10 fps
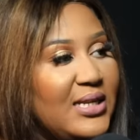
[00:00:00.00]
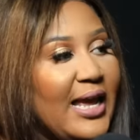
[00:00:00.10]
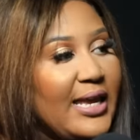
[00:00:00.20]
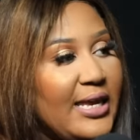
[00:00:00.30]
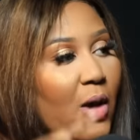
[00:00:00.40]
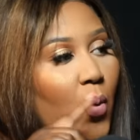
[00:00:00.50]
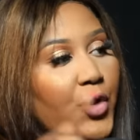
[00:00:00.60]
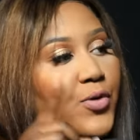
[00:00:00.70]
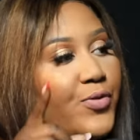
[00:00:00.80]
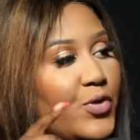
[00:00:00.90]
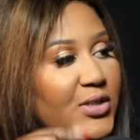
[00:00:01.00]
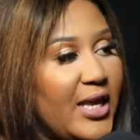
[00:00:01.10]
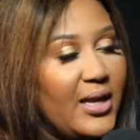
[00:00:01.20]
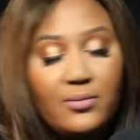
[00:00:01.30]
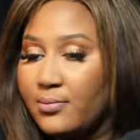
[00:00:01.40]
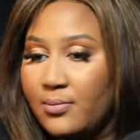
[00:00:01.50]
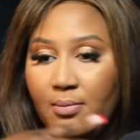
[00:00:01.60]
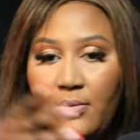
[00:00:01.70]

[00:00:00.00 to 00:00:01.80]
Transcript: until I hear one of you say,